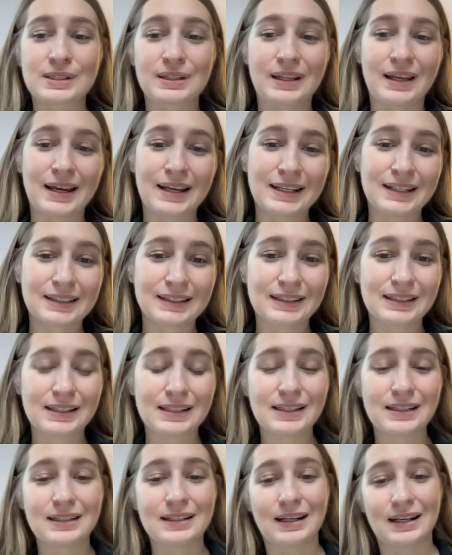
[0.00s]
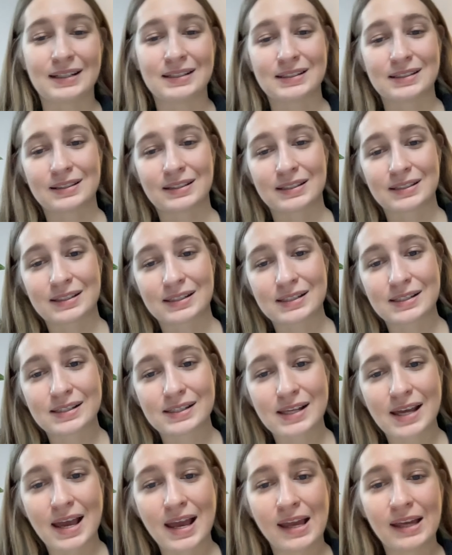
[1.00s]
likely, as let's
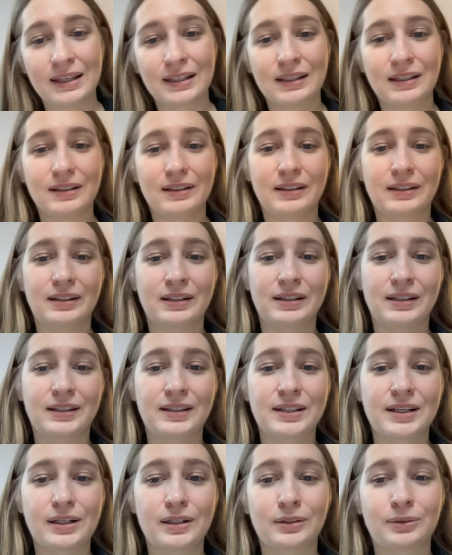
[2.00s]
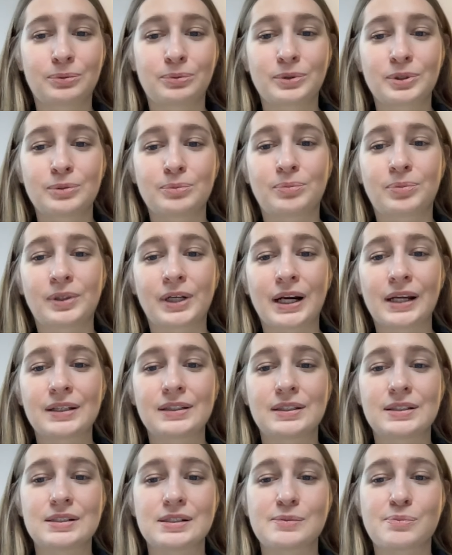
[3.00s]
say, here it will
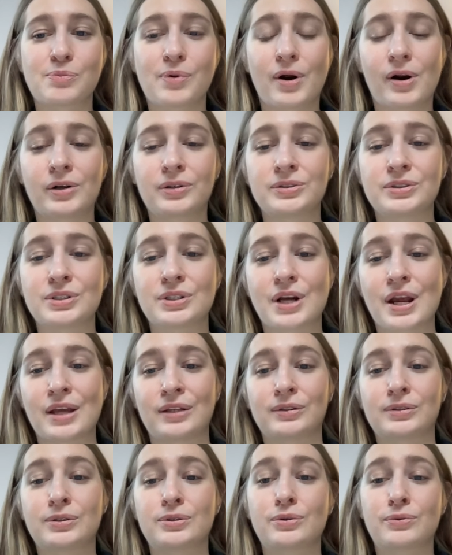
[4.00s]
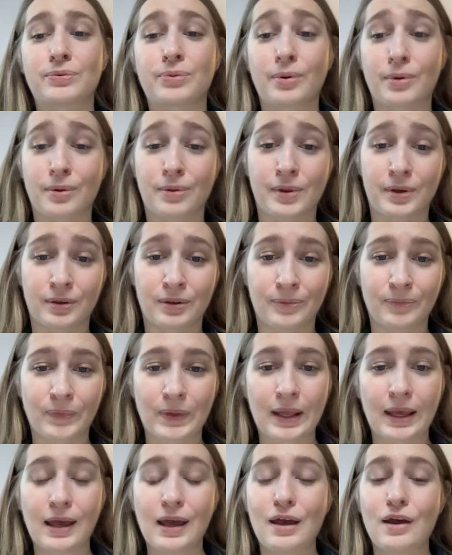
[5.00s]
break this border and go further.
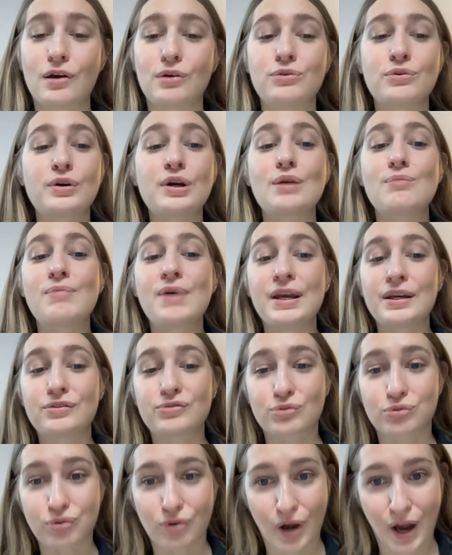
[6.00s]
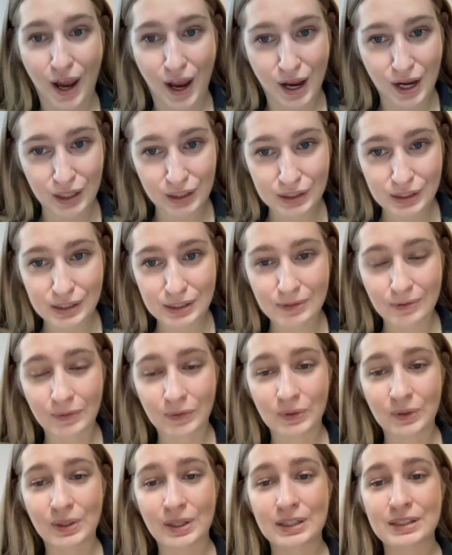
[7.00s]
You can make trades,
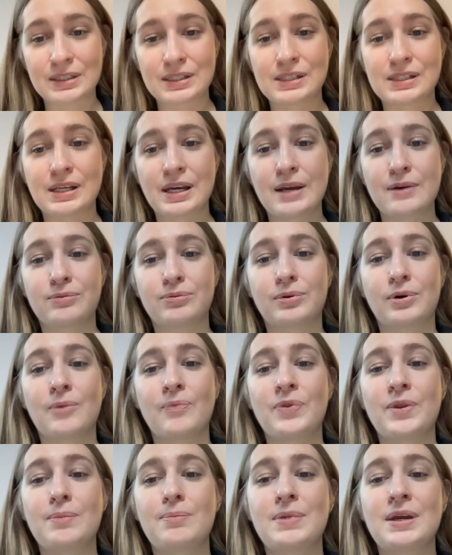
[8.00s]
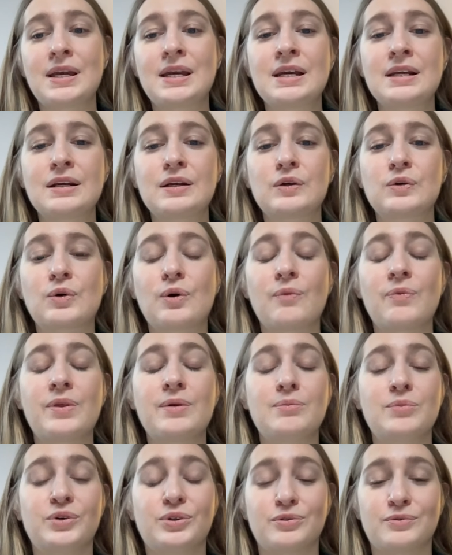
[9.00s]
let's say, from the beginning of
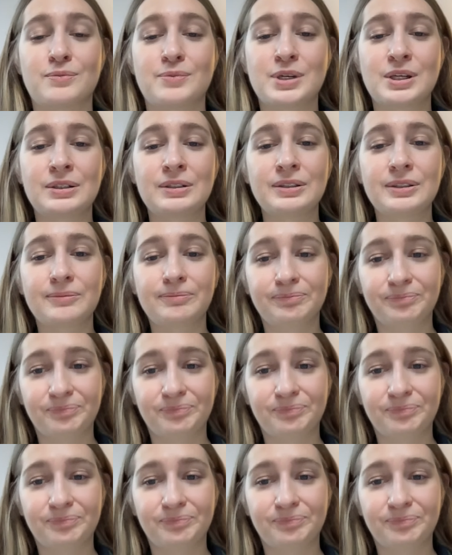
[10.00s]
the movement,